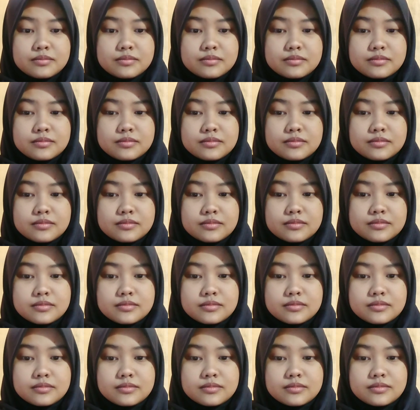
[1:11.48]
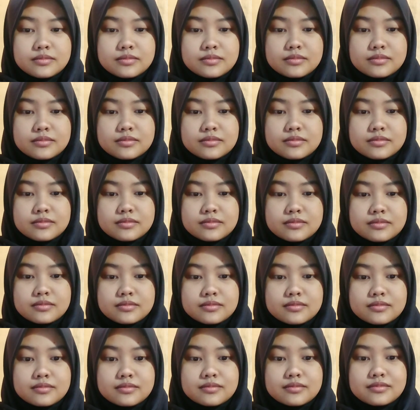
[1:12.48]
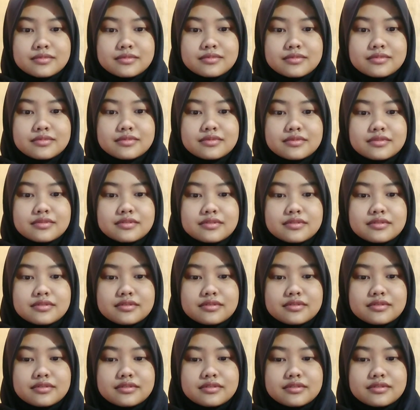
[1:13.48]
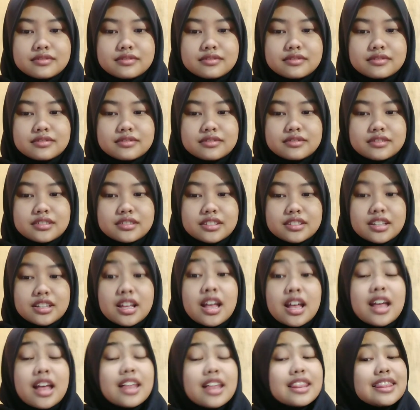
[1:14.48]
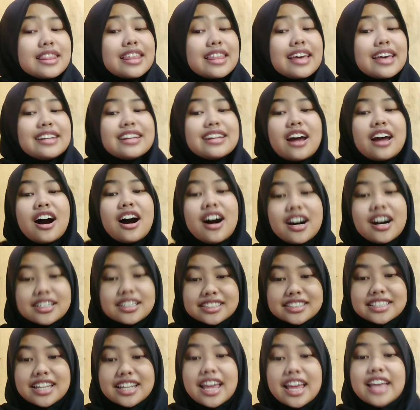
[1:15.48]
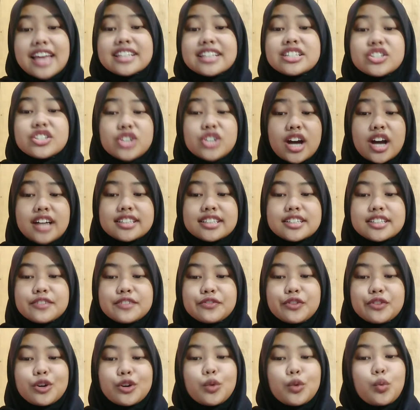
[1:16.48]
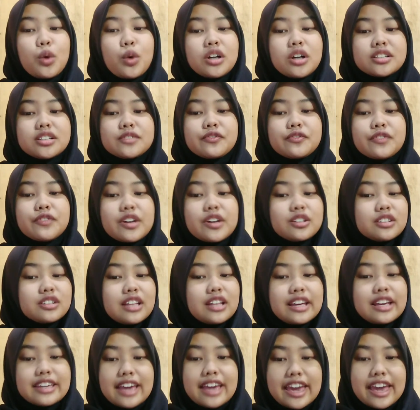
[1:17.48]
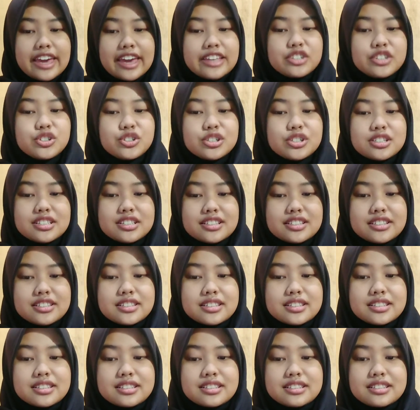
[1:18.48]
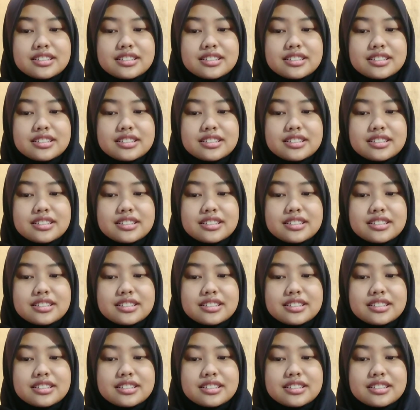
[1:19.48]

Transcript: Then hugged and chatted for what felt like ages. Then hugged and chatted for what felt like ages.